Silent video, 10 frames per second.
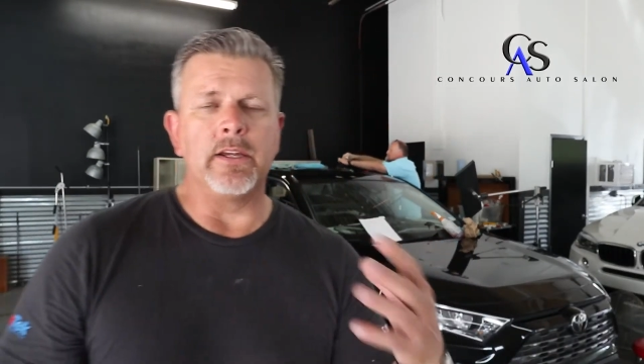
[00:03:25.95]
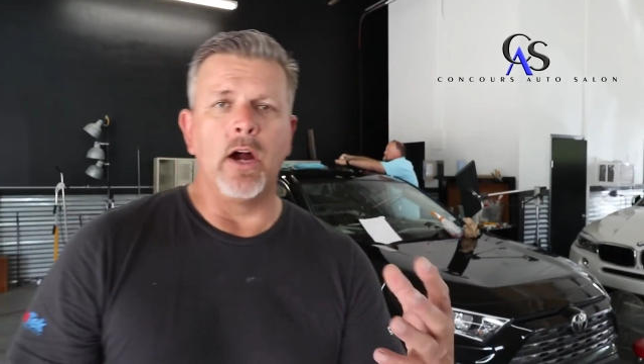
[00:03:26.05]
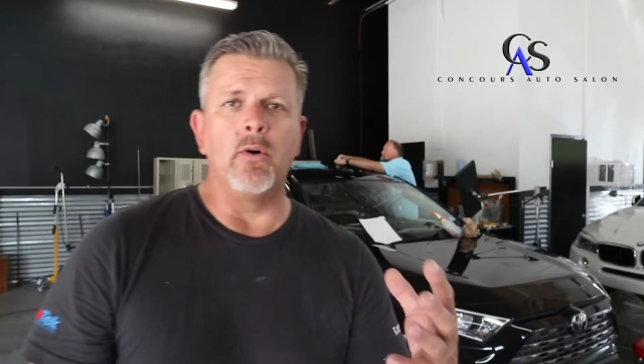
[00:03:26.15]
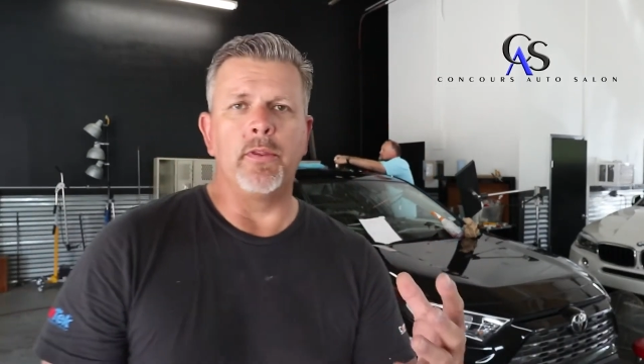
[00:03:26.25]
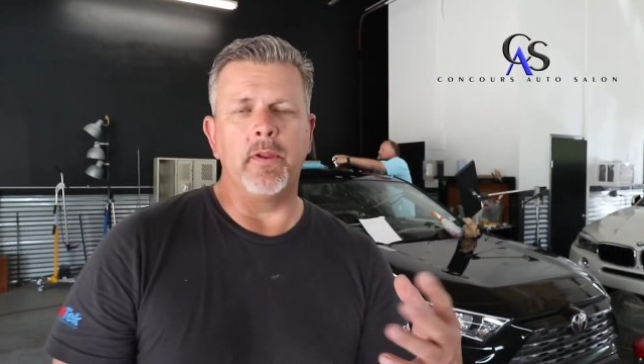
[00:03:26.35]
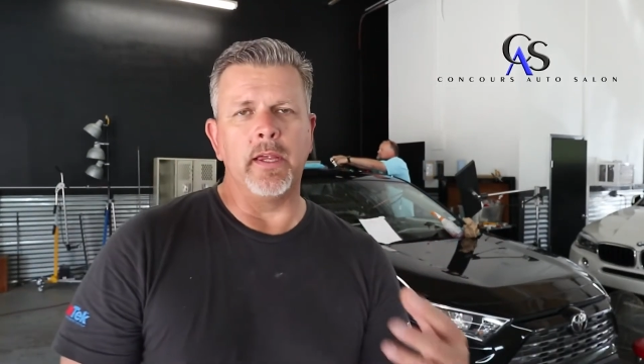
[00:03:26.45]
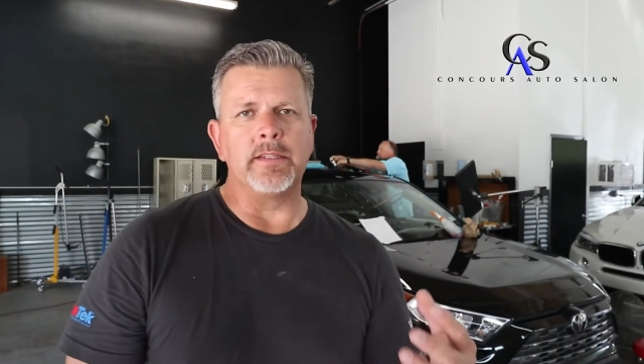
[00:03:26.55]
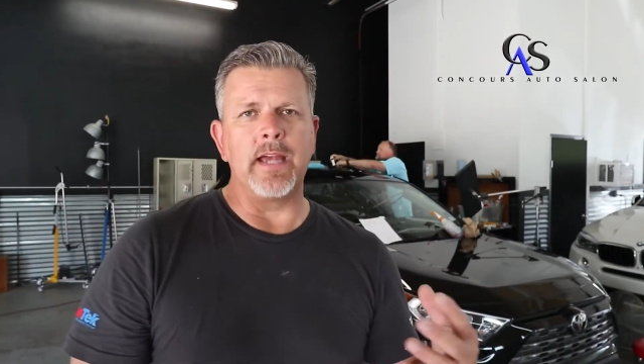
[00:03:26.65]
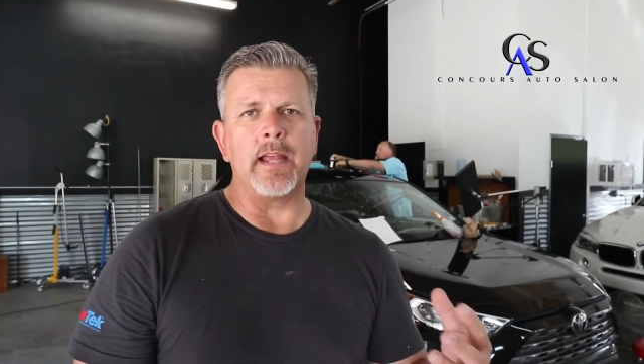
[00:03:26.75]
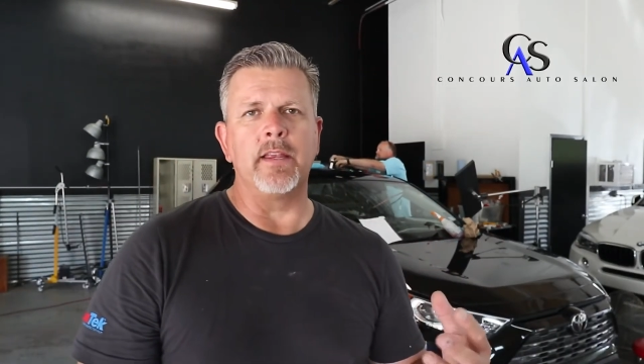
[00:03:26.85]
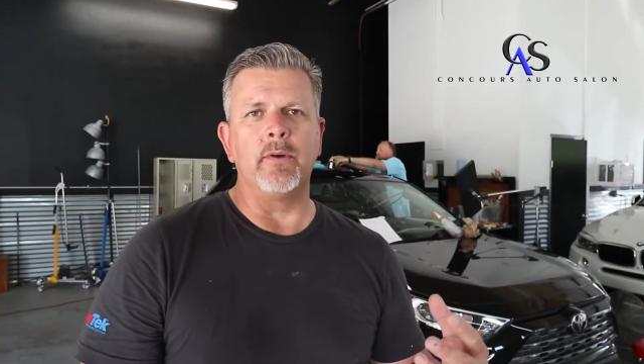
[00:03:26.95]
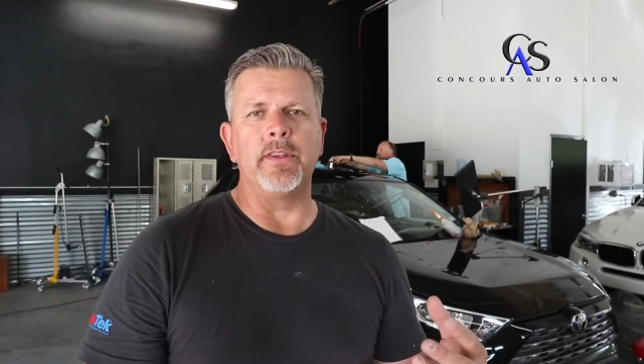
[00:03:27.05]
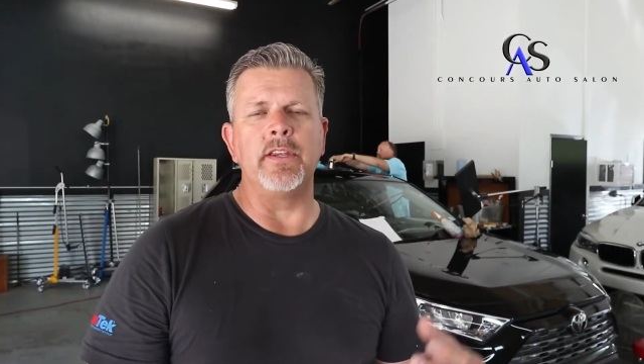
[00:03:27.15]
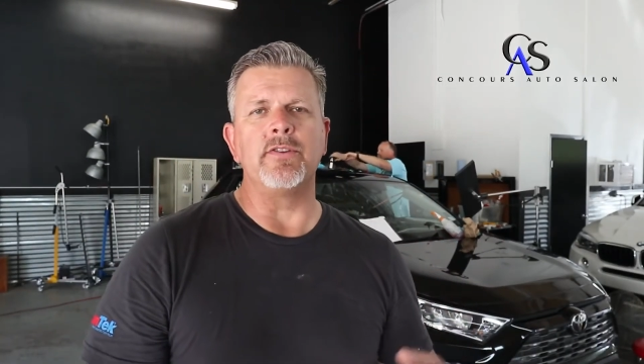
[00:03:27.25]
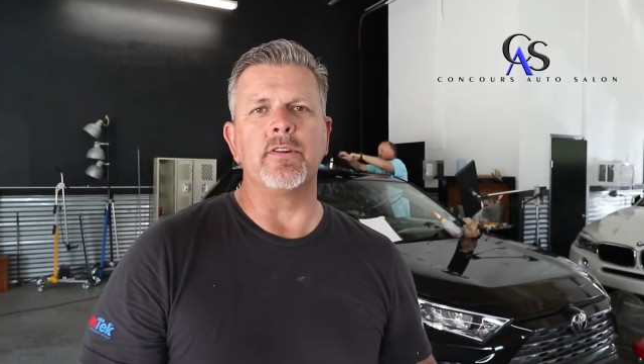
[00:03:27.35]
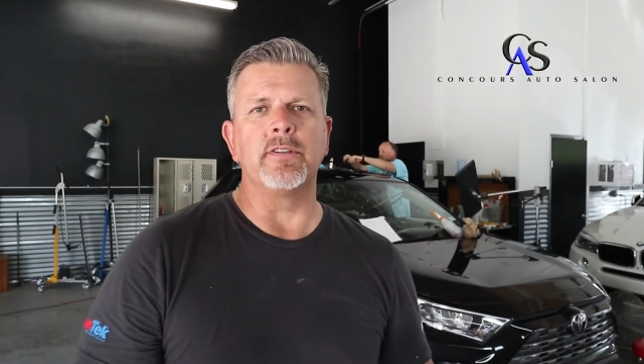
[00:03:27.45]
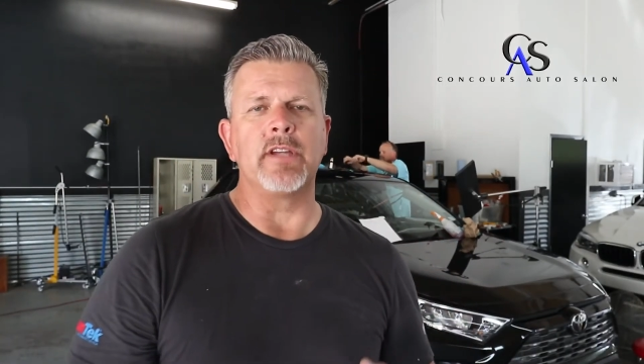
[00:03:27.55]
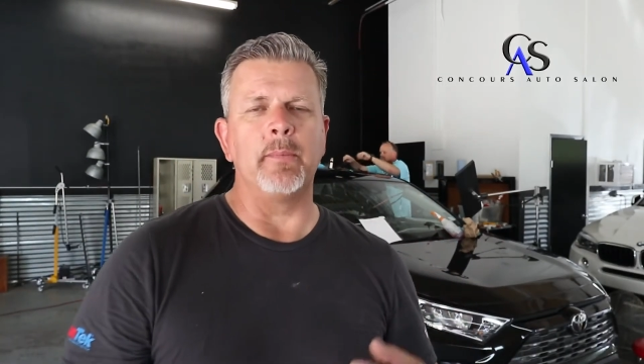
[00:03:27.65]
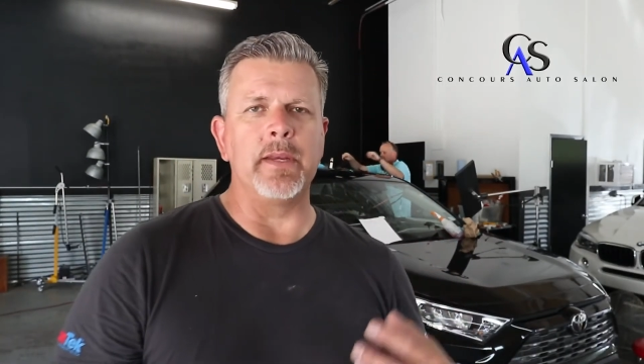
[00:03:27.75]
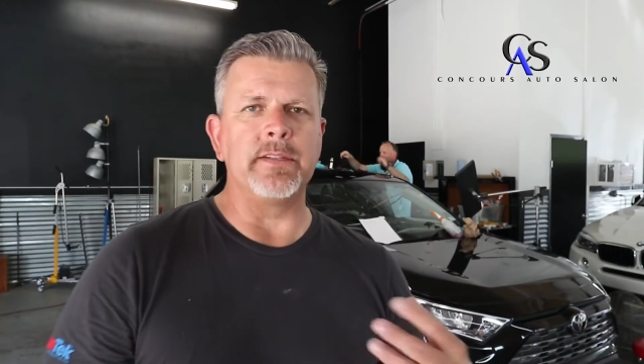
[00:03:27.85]
go with exactly what the insurance
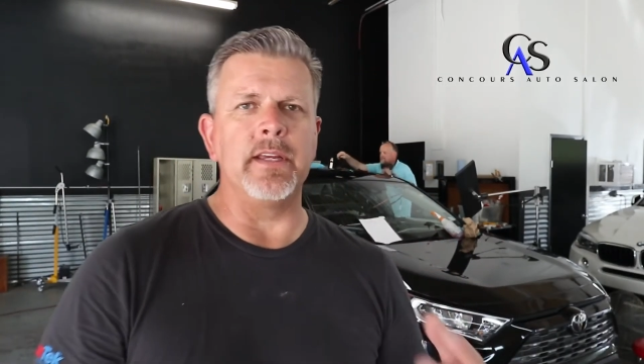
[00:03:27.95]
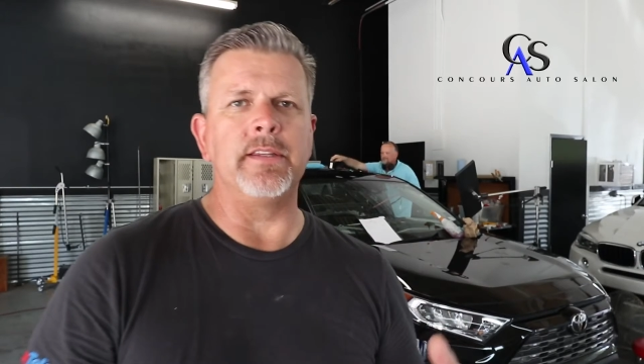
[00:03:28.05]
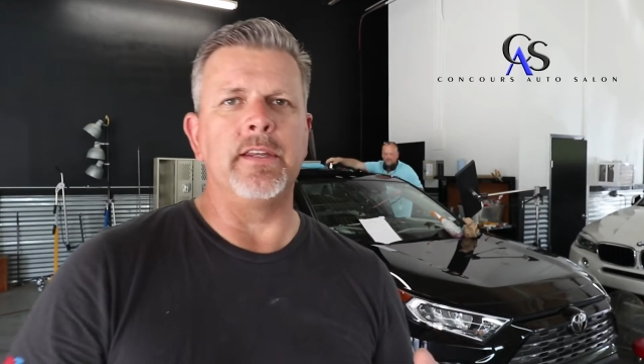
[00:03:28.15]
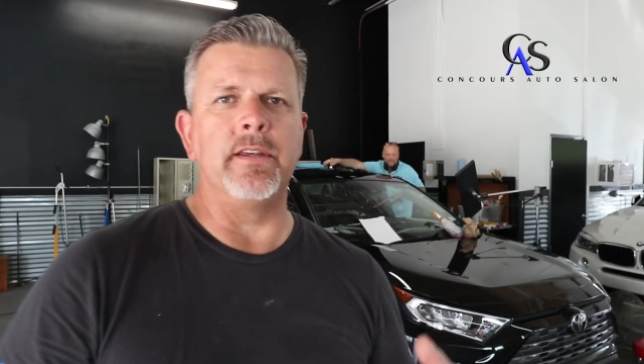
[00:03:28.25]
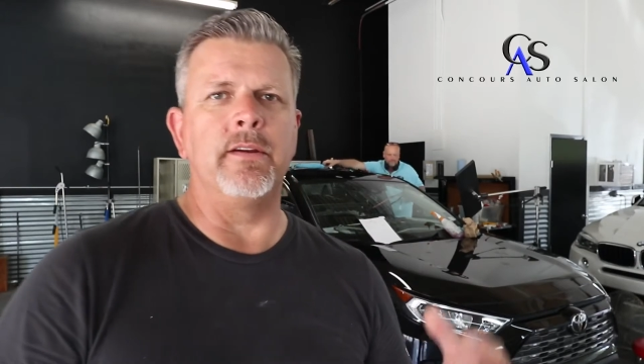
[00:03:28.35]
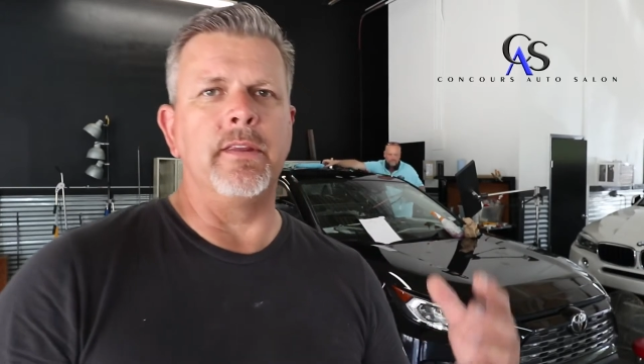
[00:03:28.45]
company said to do.